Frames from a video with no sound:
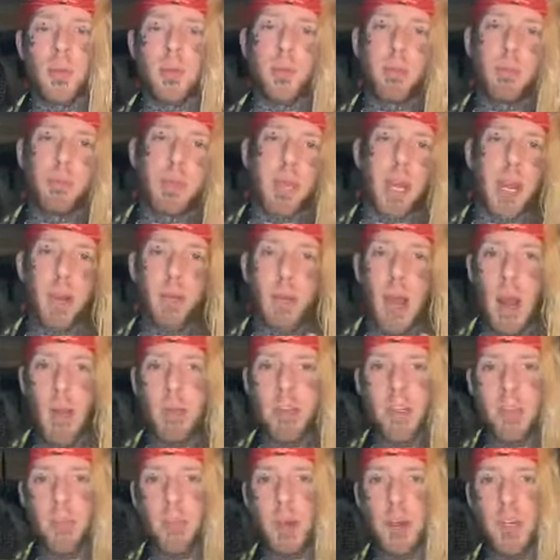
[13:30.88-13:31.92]
play around with
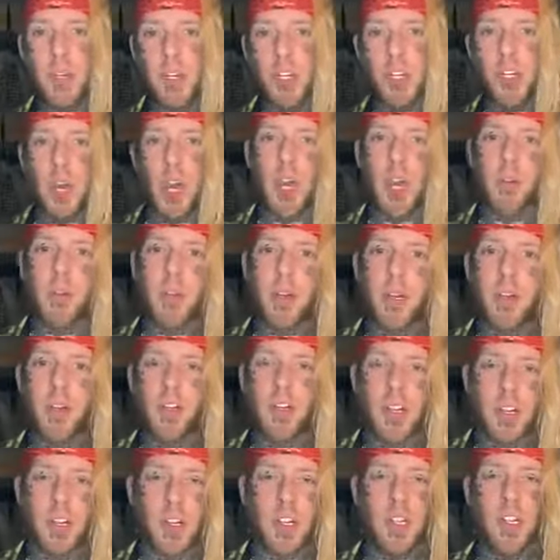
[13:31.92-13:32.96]
some other genres and
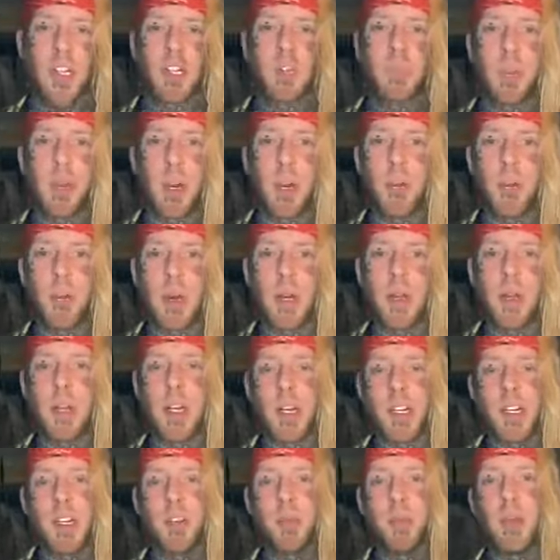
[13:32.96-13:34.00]
just experiment
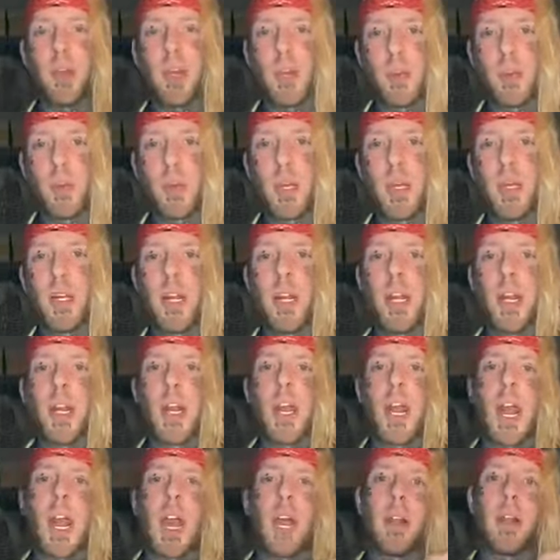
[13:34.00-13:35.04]
experiment
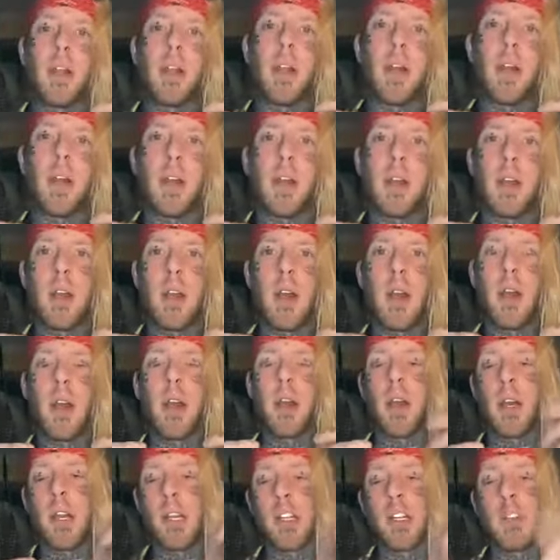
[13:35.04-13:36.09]
and uh, uh,
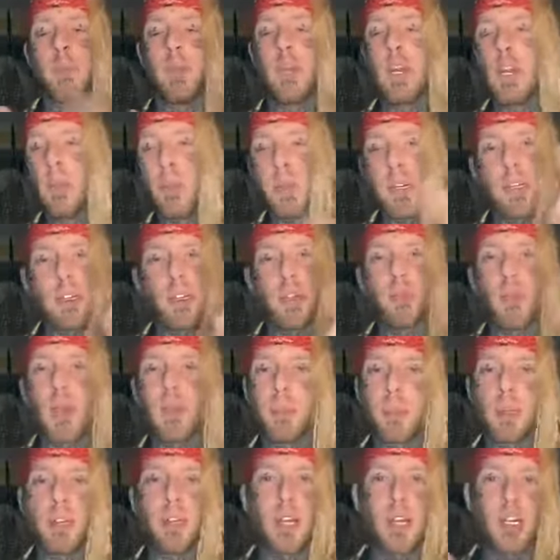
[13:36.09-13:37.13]
experiments and
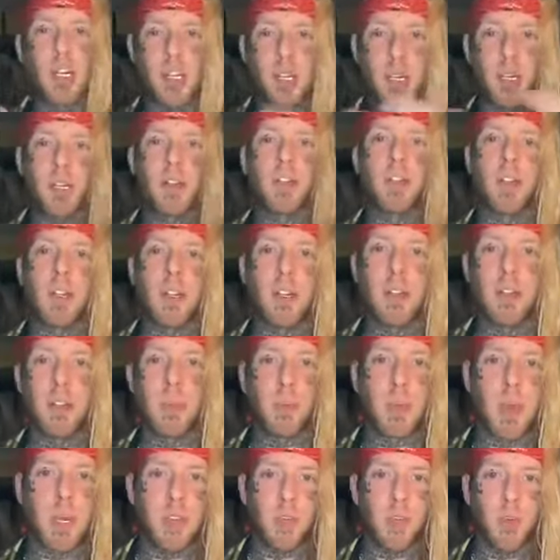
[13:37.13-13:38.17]
repetition is, is the
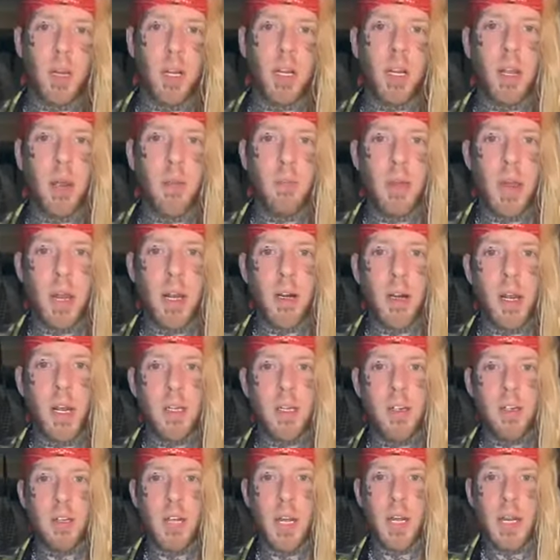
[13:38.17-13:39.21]
best way to get better
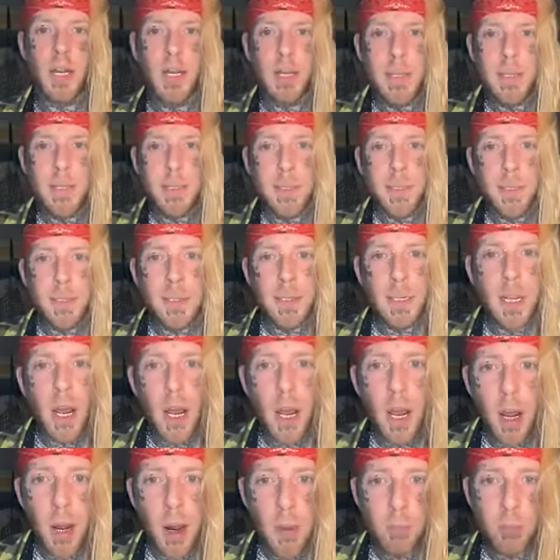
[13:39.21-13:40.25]
i'd say
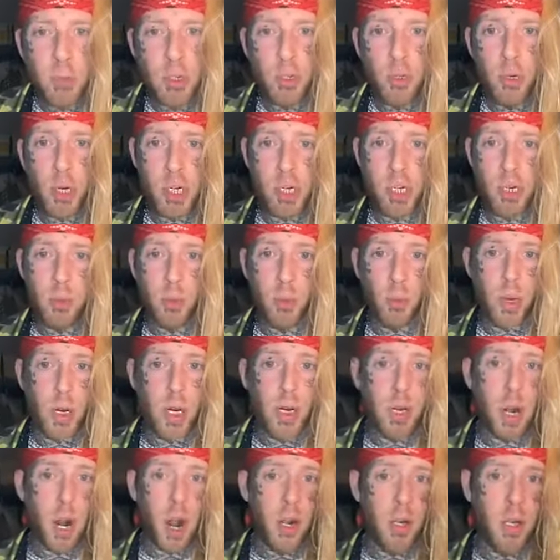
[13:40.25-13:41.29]
um, Trisha Marie
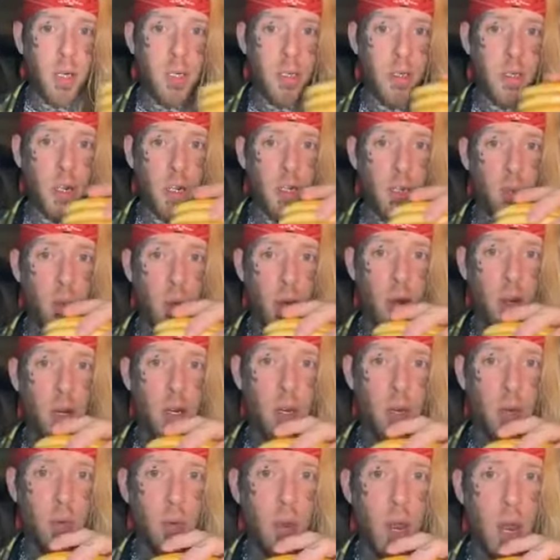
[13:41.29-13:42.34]
Collins says, When are
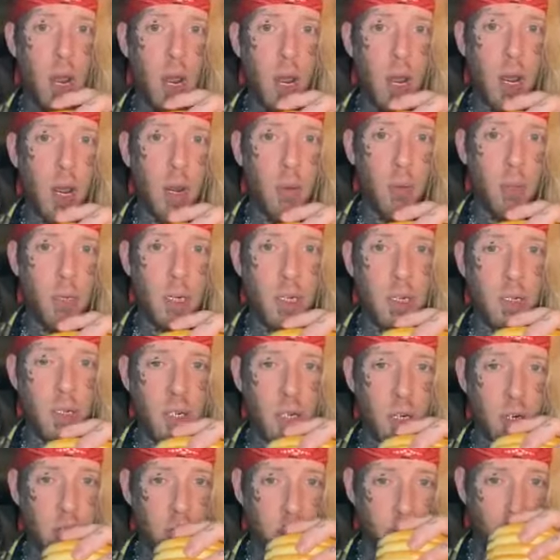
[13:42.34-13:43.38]
you uh, releasing
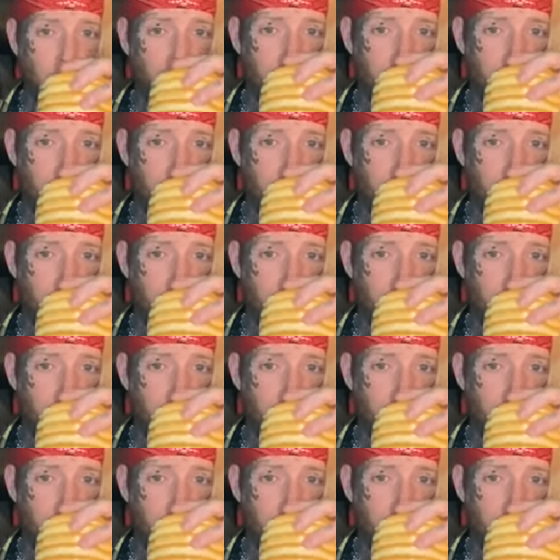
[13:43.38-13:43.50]
your tour